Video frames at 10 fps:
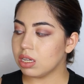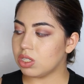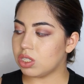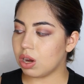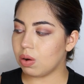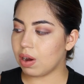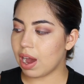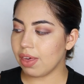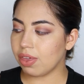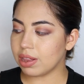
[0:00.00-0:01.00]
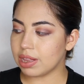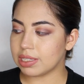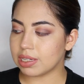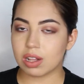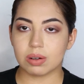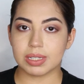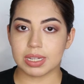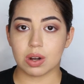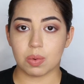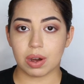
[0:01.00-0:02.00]
So I thought this color
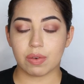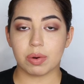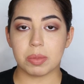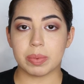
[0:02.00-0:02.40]
wasn't going to work for me,